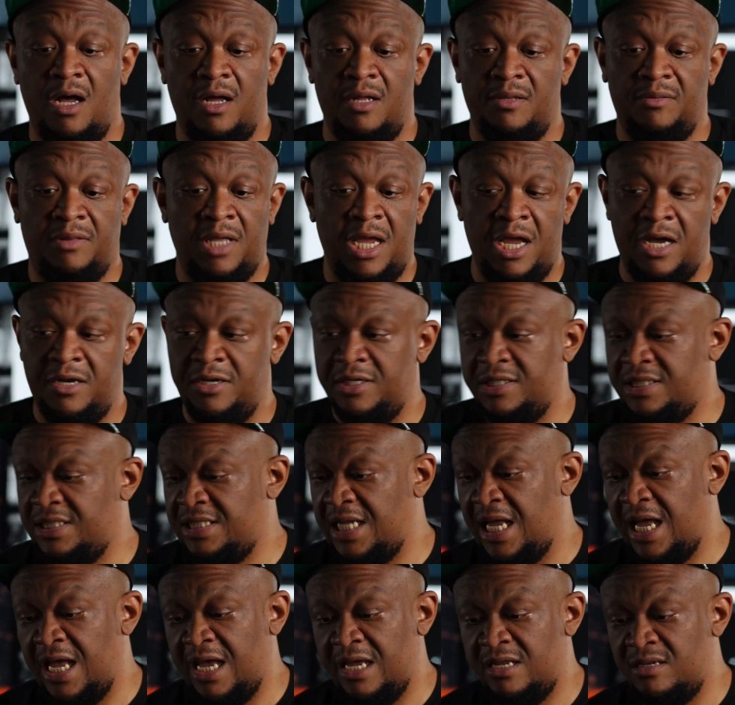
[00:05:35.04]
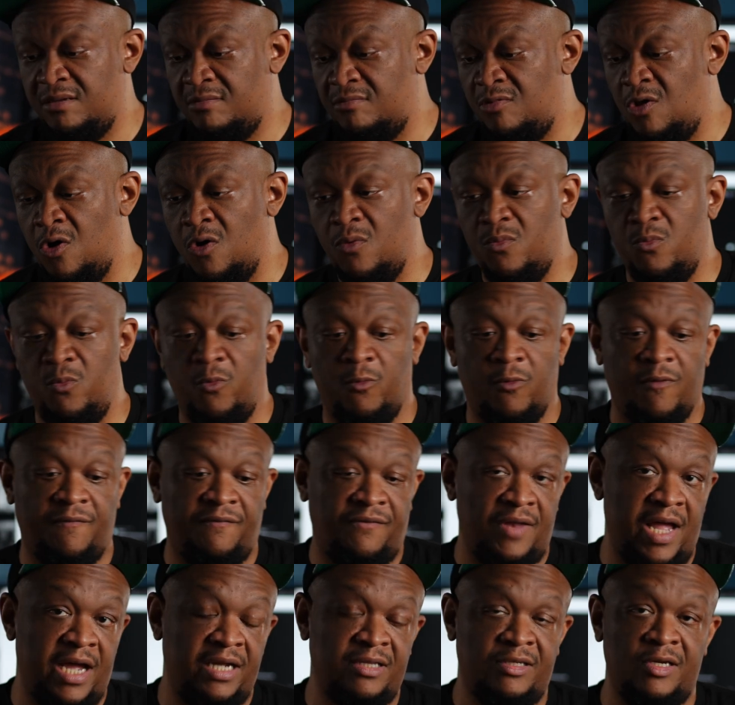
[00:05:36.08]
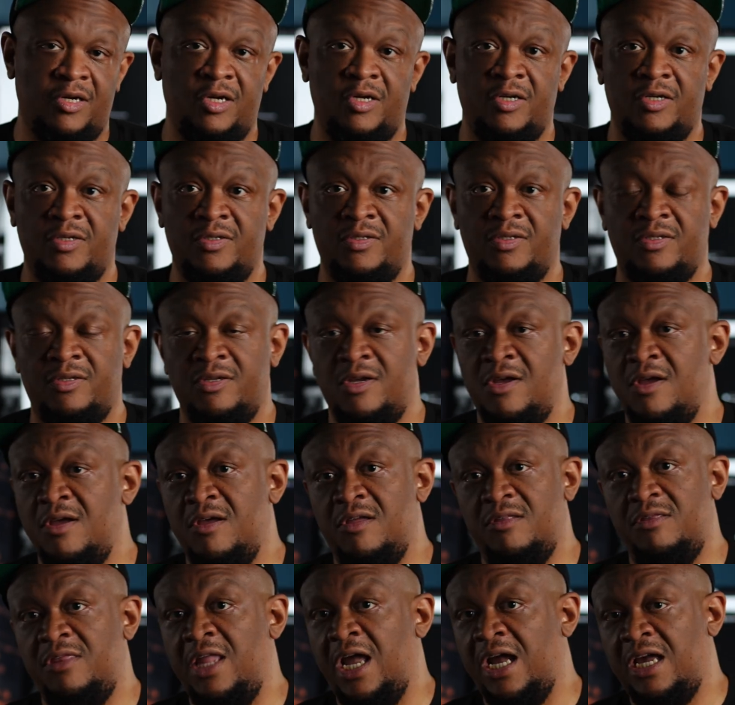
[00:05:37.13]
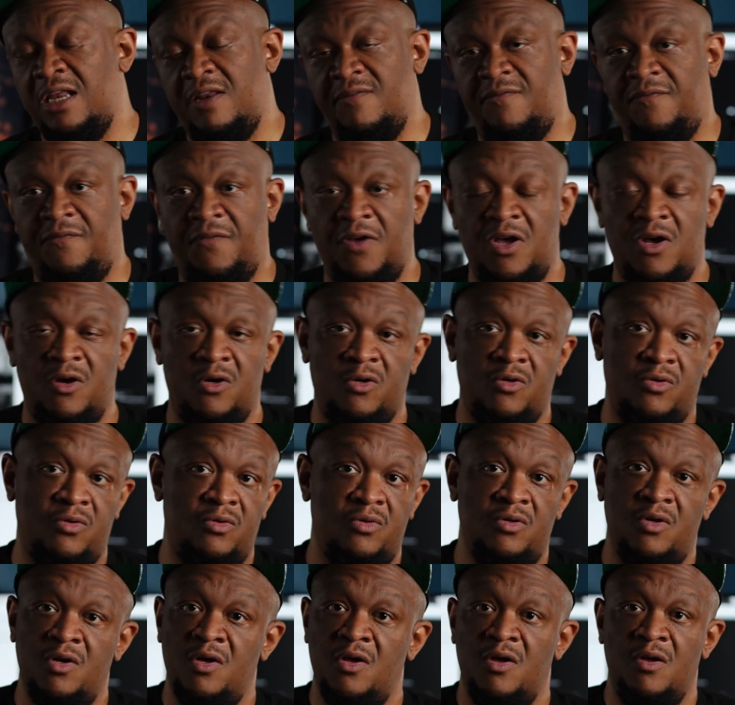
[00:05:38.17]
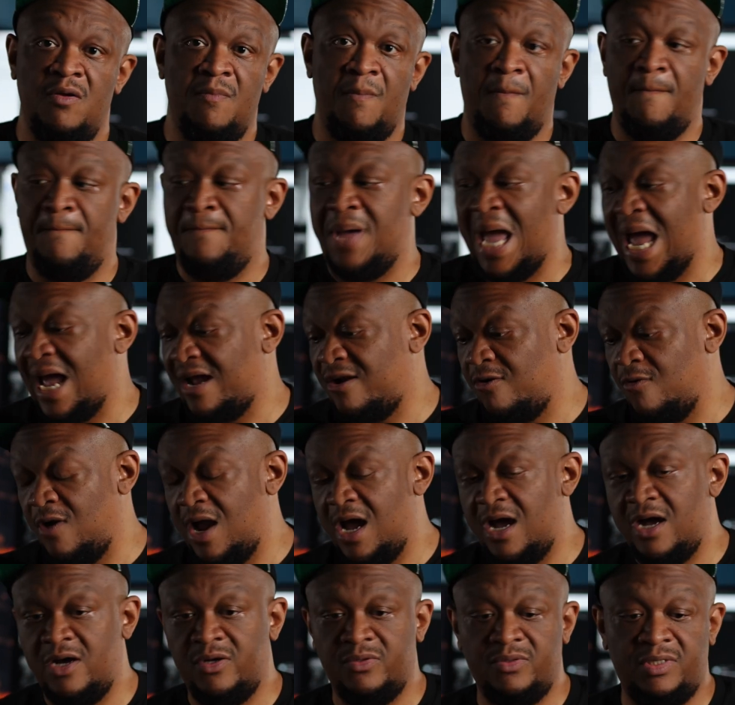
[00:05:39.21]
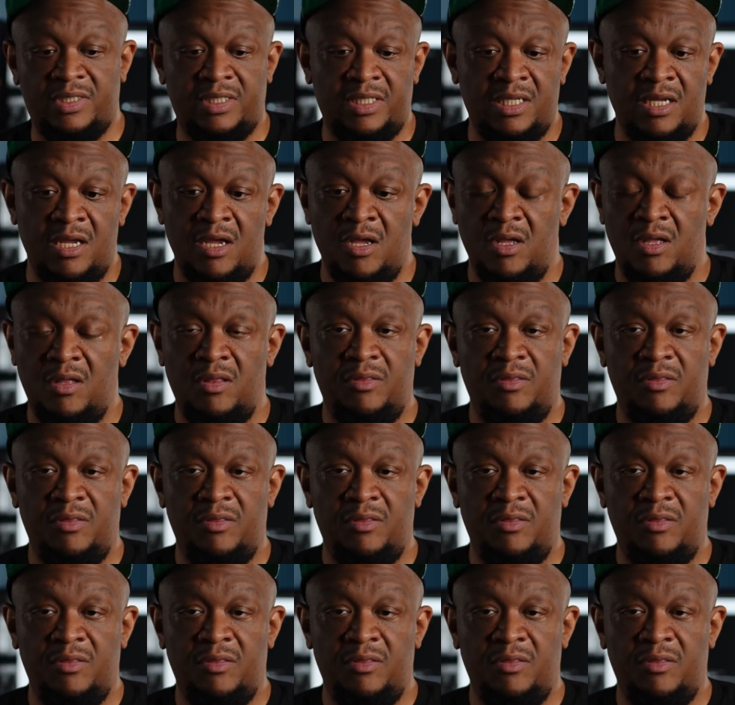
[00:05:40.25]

They understand, reflectors, negative fill, backgrounds.